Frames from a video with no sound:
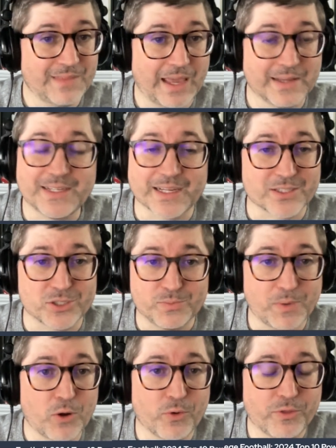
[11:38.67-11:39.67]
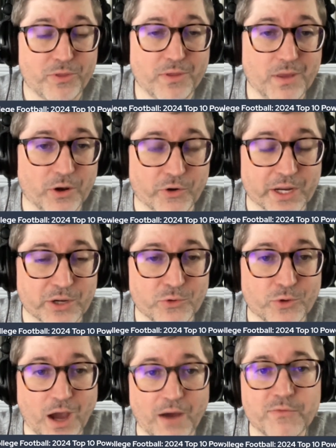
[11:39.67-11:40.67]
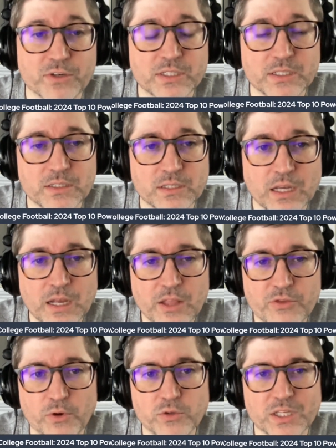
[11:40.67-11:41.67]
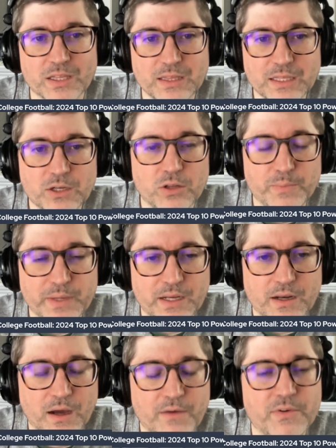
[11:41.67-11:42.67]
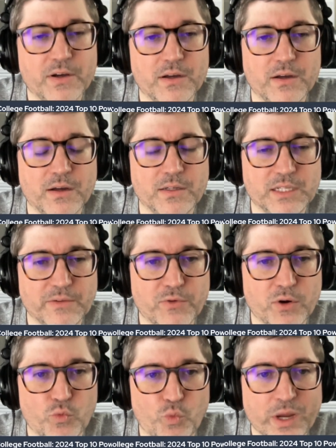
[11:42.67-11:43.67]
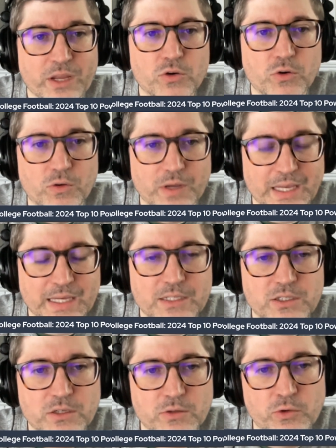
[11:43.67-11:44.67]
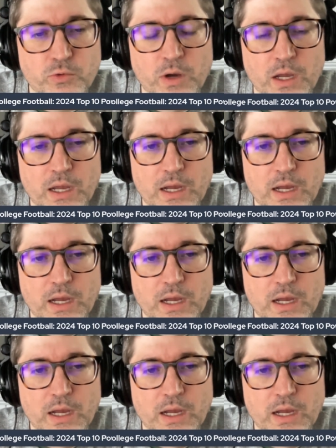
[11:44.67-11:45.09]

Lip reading: and Texas both entering new conferences throws a little bit of a different wrinkle into